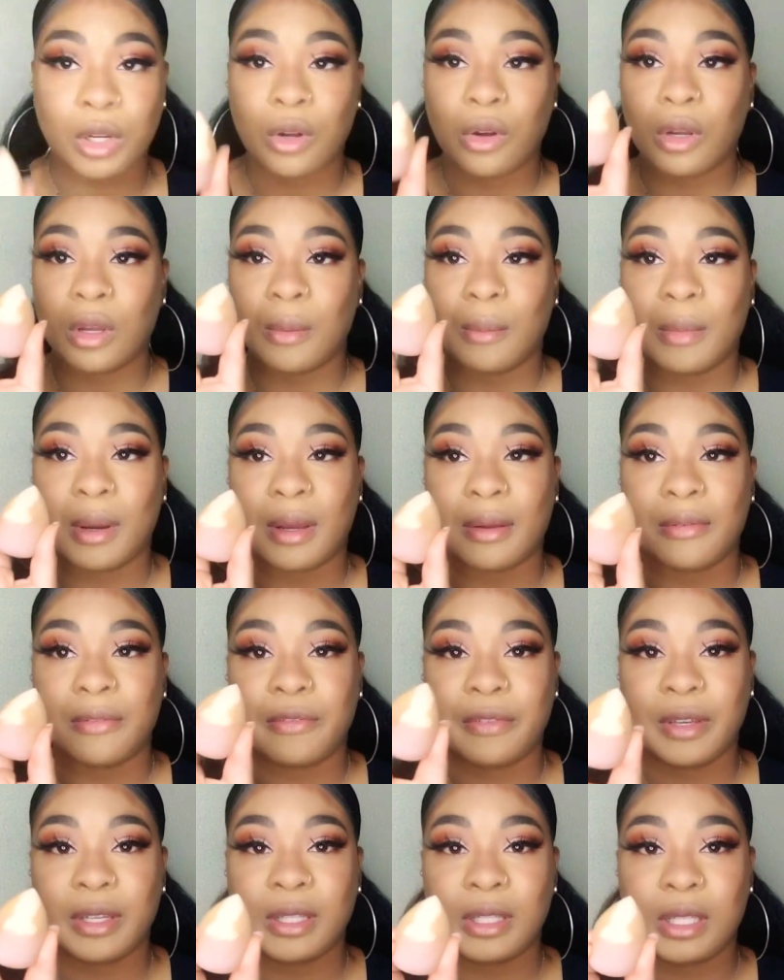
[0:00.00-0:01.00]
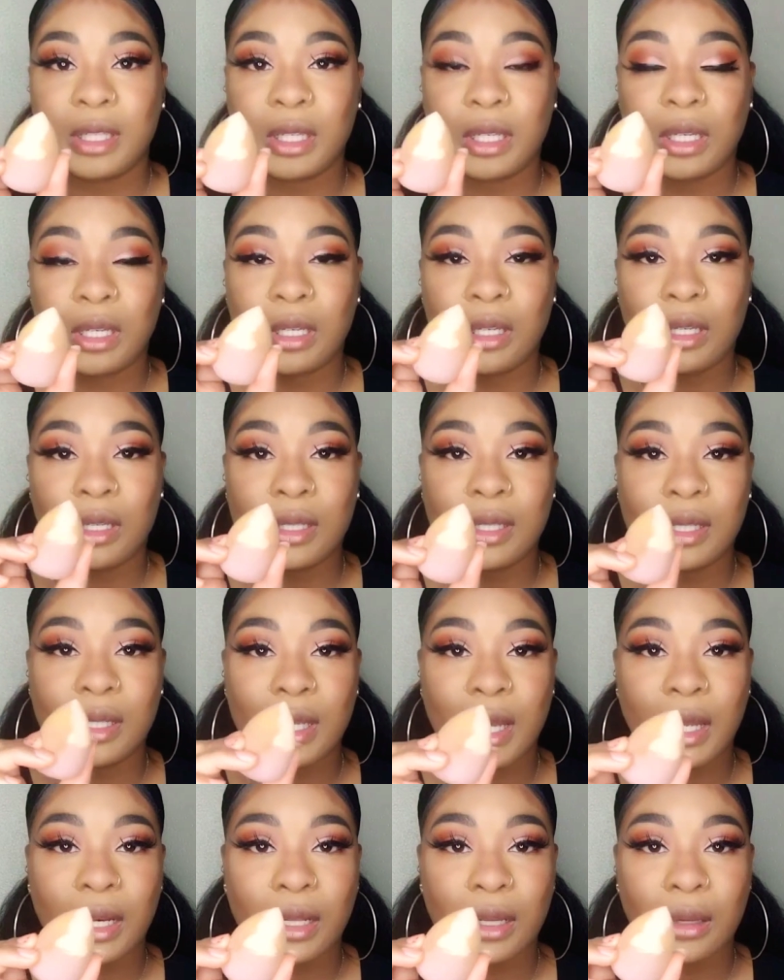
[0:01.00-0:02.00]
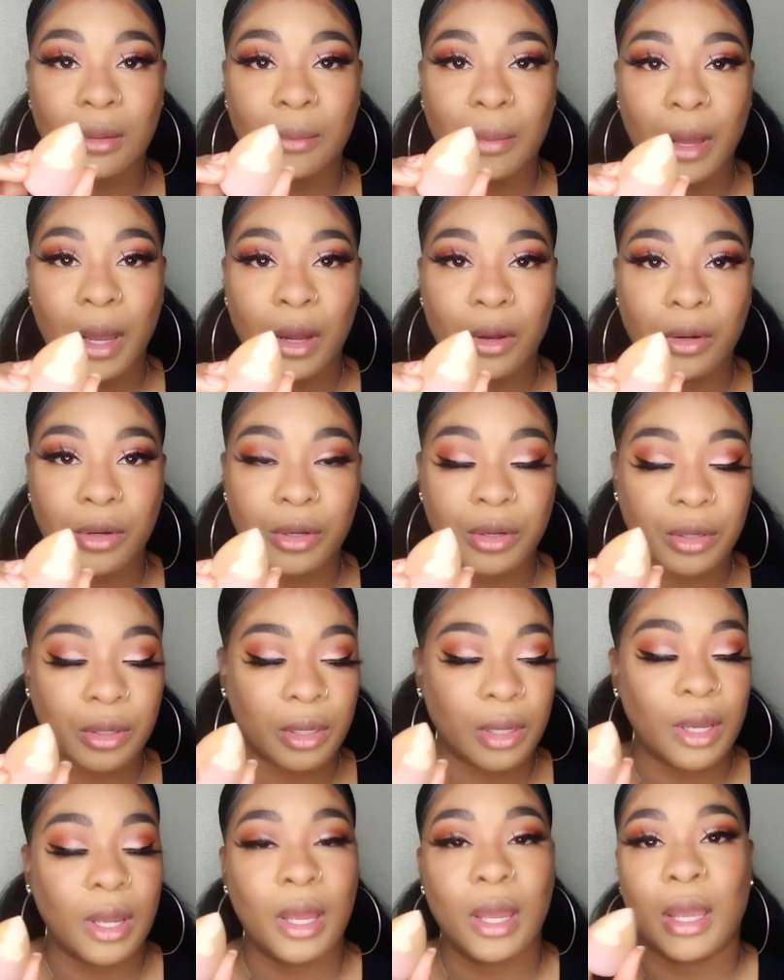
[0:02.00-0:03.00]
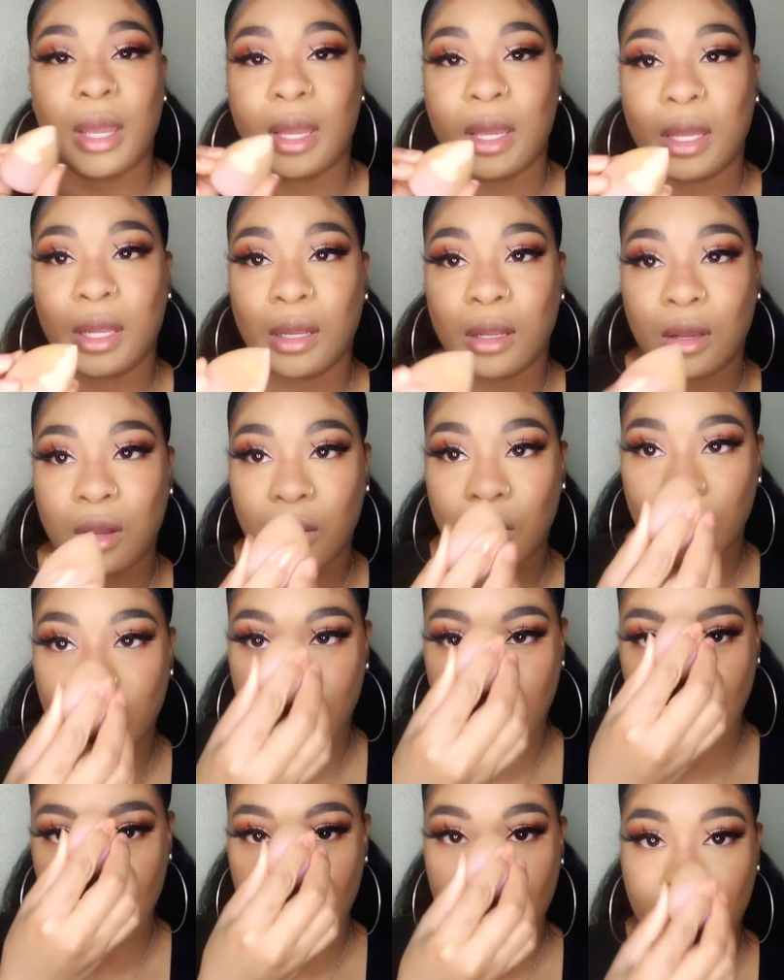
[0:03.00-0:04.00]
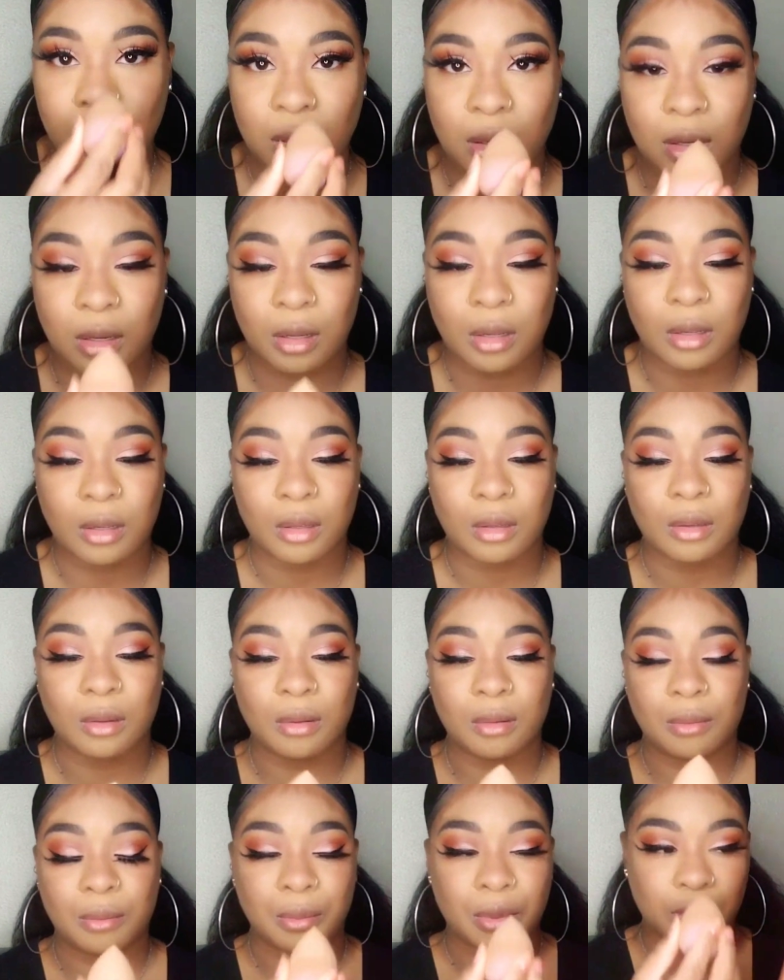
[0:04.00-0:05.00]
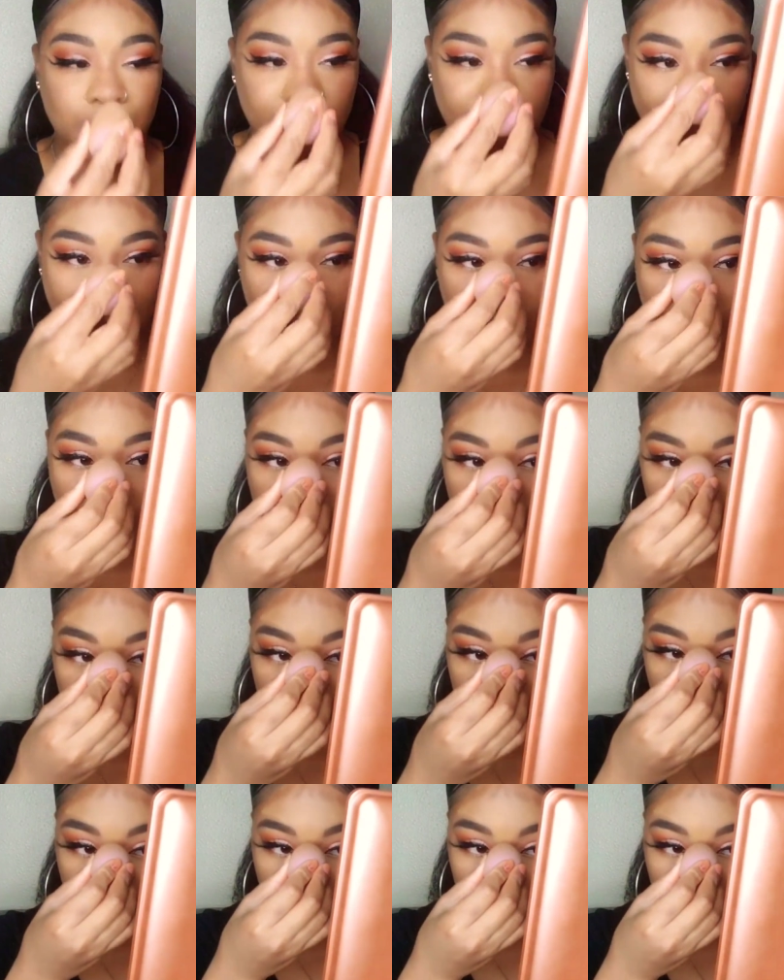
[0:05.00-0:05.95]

going to go in my Fenty setting powder and go ahead and put some down.